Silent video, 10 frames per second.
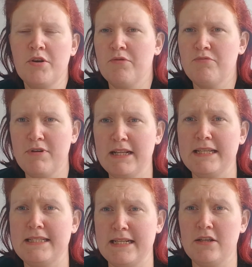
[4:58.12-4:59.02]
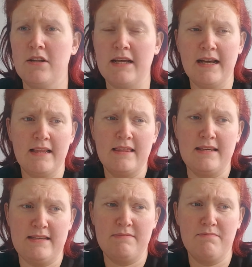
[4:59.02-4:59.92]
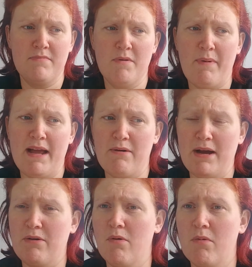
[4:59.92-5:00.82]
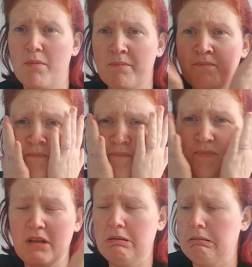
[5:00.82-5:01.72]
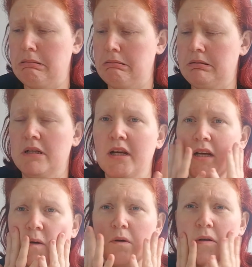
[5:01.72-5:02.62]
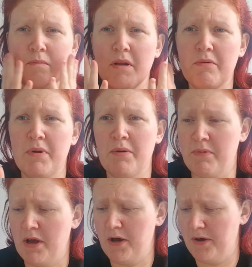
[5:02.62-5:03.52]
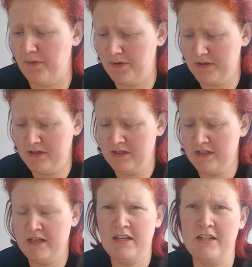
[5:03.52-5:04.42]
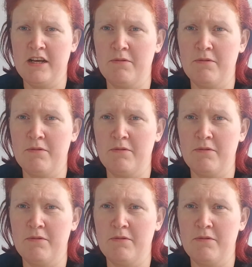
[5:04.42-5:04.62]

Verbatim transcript: Really did not like this, the BioAqua one. Ugh, no. No, no, no. No.